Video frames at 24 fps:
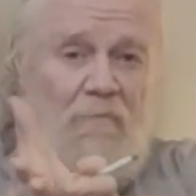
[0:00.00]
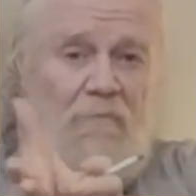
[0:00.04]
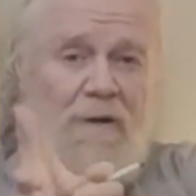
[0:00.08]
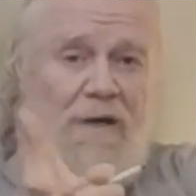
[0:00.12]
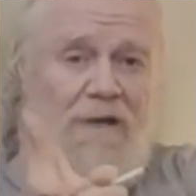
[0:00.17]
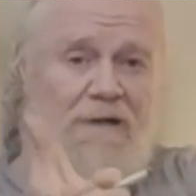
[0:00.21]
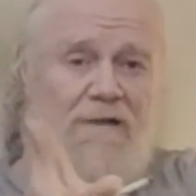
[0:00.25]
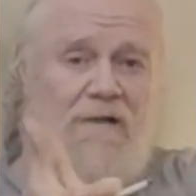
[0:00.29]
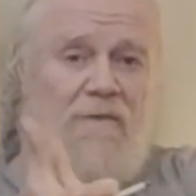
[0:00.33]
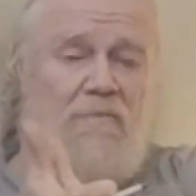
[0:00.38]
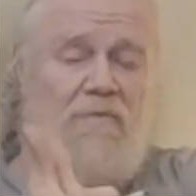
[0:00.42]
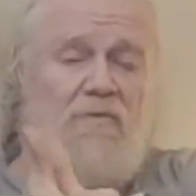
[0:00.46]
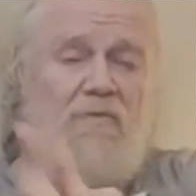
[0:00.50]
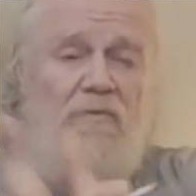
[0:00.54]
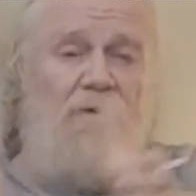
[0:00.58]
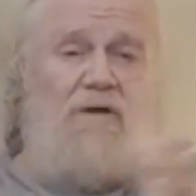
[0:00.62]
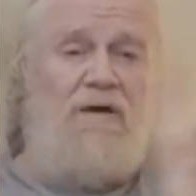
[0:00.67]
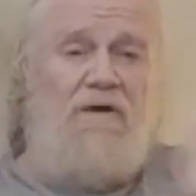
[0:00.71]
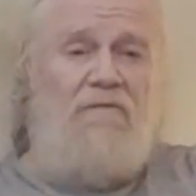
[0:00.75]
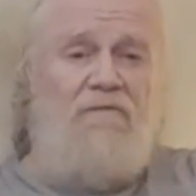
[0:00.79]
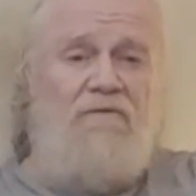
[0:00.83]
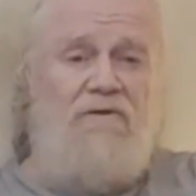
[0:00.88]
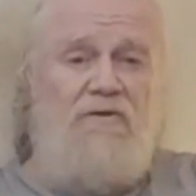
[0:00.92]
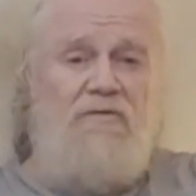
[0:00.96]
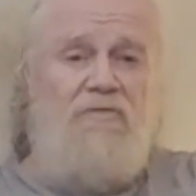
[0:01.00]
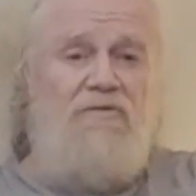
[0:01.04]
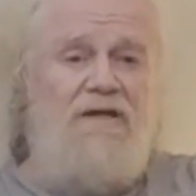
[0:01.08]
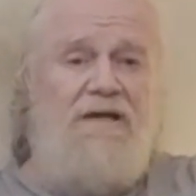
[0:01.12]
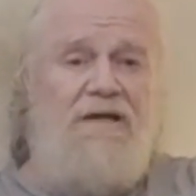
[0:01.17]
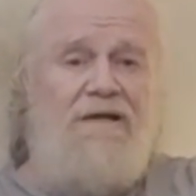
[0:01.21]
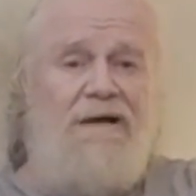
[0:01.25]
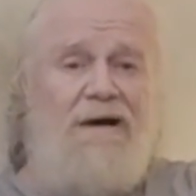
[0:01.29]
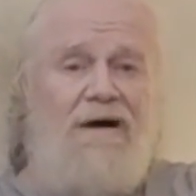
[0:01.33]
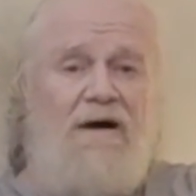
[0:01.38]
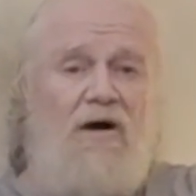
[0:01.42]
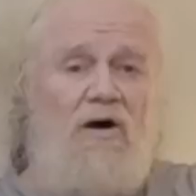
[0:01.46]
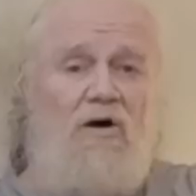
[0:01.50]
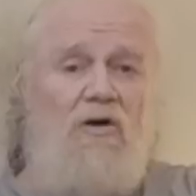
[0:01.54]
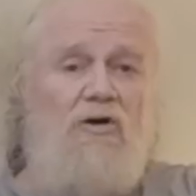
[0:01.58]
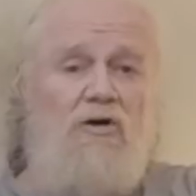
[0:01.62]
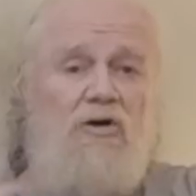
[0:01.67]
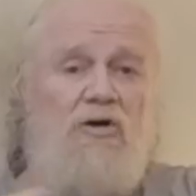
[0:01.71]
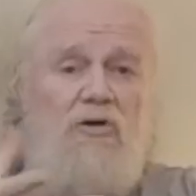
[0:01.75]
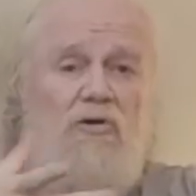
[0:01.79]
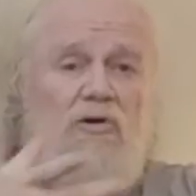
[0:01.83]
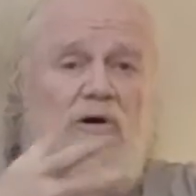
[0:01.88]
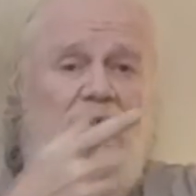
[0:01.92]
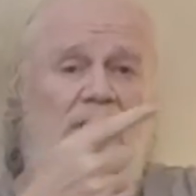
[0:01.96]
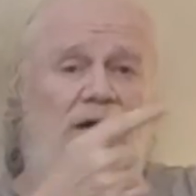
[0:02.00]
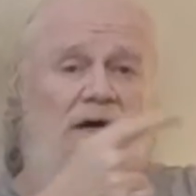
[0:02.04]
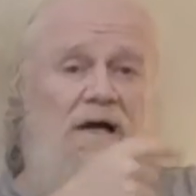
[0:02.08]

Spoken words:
paid up and whatever you think I owe you,